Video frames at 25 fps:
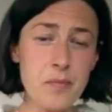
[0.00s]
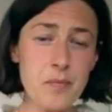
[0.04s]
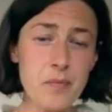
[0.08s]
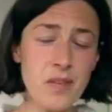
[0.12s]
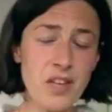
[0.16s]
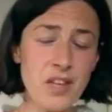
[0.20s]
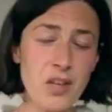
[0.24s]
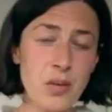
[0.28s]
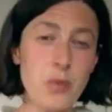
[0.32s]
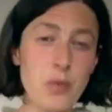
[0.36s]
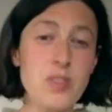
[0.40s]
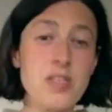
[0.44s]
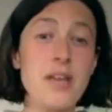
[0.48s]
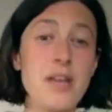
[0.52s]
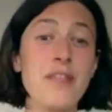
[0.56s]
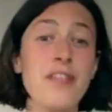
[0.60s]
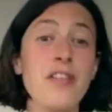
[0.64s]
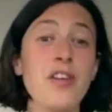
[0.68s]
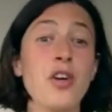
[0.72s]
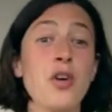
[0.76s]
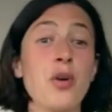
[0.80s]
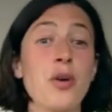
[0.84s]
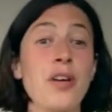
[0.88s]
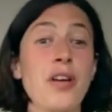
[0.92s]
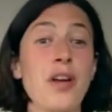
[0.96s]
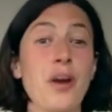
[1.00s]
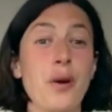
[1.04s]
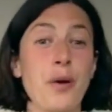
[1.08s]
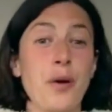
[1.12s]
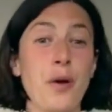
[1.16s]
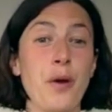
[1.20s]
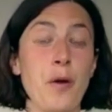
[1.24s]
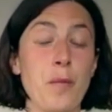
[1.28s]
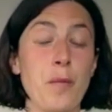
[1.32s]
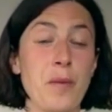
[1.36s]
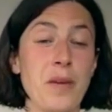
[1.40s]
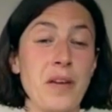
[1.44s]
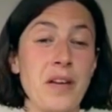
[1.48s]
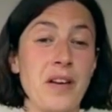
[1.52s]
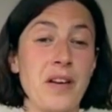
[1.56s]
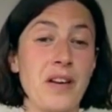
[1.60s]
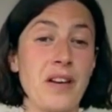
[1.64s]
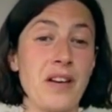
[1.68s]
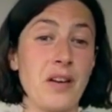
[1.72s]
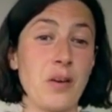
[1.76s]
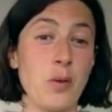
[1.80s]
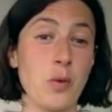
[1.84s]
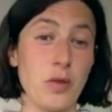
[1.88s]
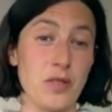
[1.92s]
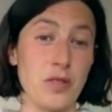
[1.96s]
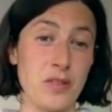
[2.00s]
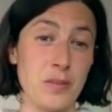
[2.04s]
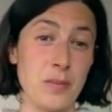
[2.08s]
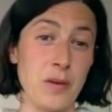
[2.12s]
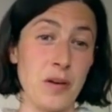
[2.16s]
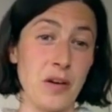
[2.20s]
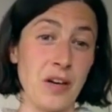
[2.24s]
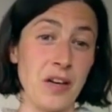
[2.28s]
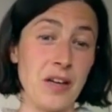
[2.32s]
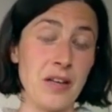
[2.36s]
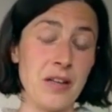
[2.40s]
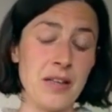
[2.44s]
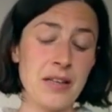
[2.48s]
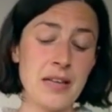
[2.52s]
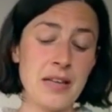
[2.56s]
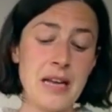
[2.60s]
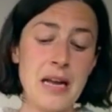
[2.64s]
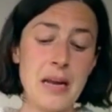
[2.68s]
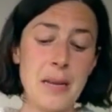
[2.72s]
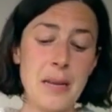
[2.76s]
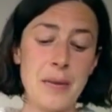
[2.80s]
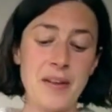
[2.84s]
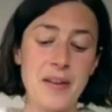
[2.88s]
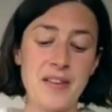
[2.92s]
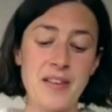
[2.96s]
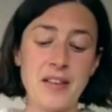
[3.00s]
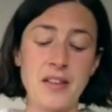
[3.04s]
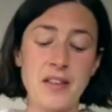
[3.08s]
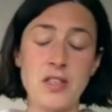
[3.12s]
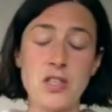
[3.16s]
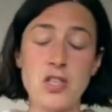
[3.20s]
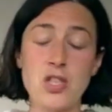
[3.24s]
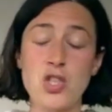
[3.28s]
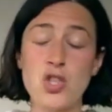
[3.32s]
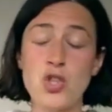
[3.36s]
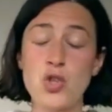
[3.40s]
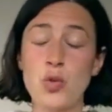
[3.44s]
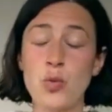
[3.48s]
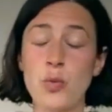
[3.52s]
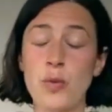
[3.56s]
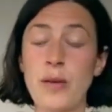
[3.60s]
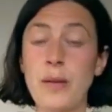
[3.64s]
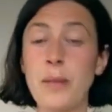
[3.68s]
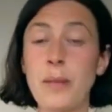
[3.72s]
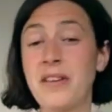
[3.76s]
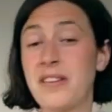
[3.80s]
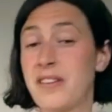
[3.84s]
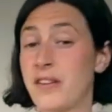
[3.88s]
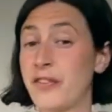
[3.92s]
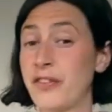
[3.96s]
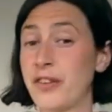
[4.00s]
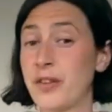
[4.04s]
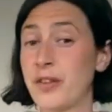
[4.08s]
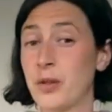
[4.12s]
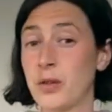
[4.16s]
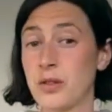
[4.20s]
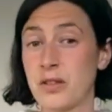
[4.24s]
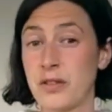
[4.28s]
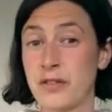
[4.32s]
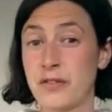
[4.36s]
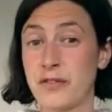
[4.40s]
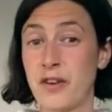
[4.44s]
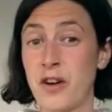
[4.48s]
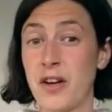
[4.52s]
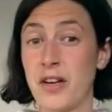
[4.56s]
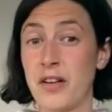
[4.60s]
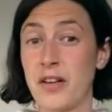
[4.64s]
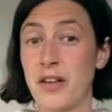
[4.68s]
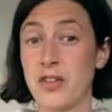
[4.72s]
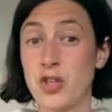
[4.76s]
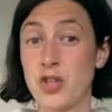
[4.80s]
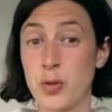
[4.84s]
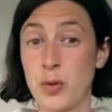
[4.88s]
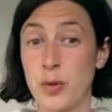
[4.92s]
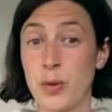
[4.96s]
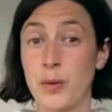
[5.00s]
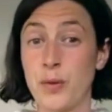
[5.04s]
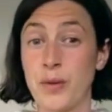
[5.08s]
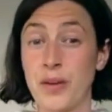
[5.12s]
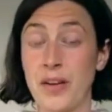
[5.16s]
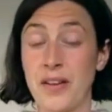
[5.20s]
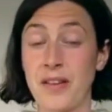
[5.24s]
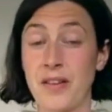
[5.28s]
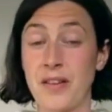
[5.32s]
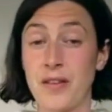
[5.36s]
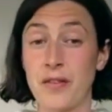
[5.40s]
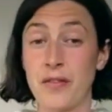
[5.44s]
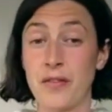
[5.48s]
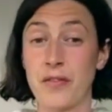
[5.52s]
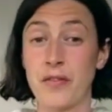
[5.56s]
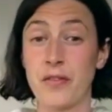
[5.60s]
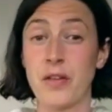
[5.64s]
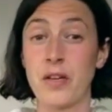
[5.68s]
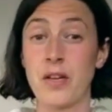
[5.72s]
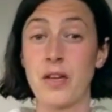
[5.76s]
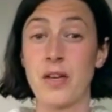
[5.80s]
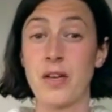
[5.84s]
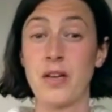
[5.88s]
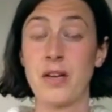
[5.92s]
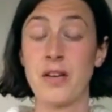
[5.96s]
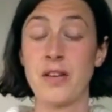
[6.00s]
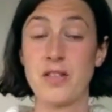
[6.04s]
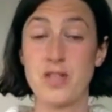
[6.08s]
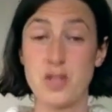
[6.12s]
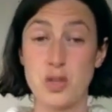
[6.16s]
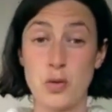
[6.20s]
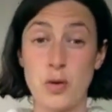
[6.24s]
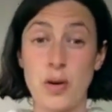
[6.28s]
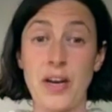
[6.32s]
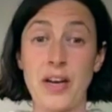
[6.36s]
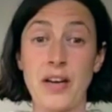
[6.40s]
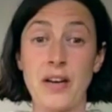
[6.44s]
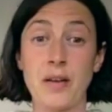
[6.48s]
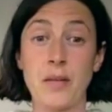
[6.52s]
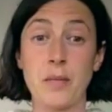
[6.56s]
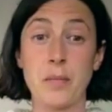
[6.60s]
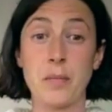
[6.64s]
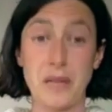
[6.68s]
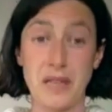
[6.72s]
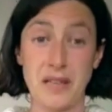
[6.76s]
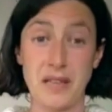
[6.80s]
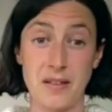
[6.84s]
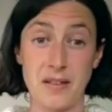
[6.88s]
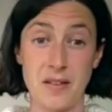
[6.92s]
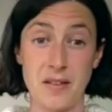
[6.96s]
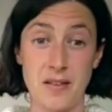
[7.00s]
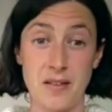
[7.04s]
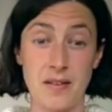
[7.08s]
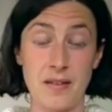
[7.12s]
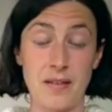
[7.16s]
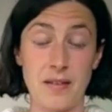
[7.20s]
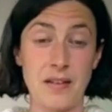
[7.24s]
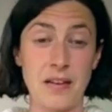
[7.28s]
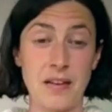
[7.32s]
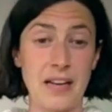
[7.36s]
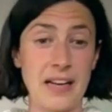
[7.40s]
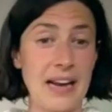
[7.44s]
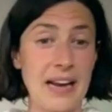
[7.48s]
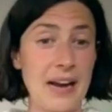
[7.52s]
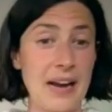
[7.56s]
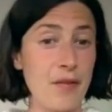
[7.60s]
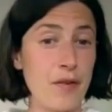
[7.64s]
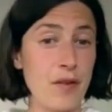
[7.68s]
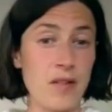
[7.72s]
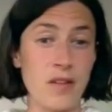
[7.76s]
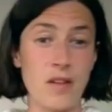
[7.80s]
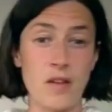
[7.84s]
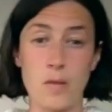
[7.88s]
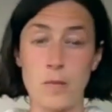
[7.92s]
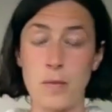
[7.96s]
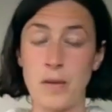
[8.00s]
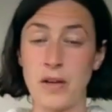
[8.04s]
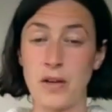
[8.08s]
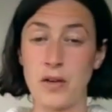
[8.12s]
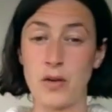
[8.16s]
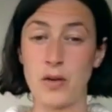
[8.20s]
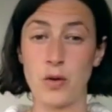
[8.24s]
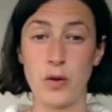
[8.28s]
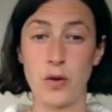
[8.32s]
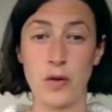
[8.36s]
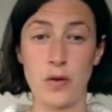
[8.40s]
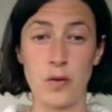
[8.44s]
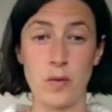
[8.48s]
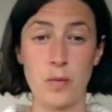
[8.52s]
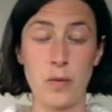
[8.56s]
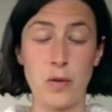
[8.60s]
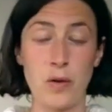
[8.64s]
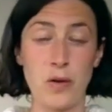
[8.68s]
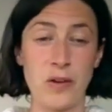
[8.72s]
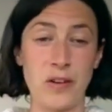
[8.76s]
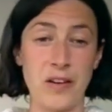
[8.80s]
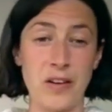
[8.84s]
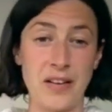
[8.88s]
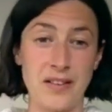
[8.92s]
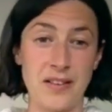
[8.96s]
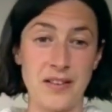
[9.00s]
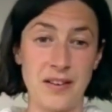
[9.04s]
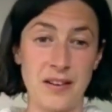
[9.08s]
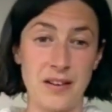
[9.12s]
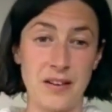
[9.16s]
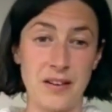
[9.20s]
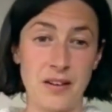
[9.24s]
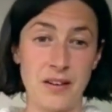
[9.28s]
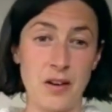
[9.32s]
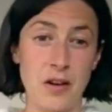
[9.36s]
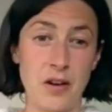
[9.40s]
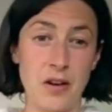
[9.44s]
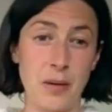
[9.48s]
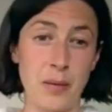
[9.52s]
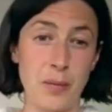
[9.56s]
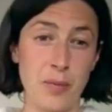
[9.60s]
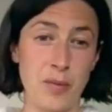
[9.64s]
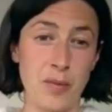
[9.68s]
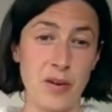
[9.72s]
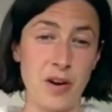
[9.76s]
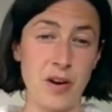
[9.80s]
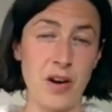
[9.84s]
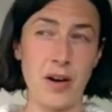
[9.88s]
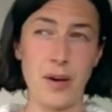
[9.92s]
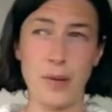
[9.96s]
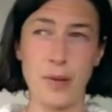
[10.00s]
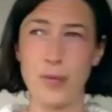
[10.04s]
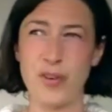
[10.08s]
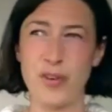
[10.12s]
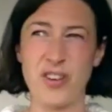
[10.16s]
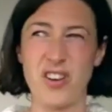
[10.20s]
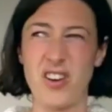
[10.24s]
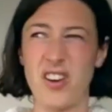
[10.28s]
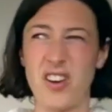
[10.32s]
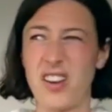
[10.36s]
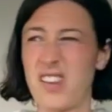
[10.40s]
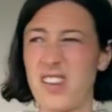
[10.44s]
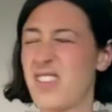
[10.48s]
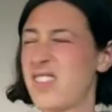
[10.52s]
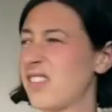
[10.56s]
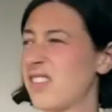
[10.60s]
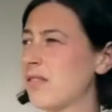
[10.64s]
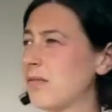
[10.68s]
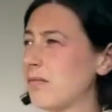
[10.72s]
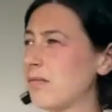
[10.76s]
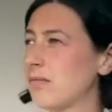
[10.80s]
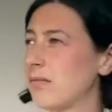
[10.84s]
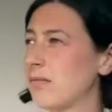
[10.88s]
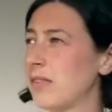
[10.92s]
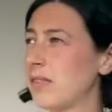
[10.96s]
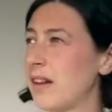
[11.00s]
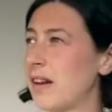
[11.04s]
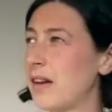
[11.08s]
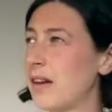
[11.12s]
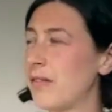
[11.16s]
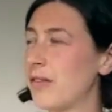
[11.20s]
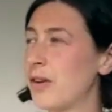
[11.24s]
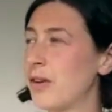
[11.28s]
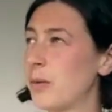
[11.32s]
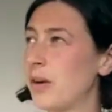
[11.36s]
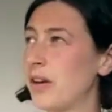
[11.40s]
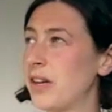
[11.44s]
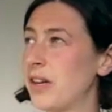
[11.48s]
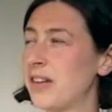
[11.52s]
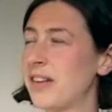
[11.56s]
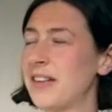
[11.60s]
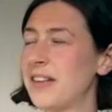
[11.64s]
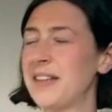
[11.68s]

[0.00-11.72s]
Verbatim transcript: You also have the criollo bean in Guatemala, but it's extremely difficult to find true native strain beans. Like everything's being cross-pollinated and hybridized. Is that even a word?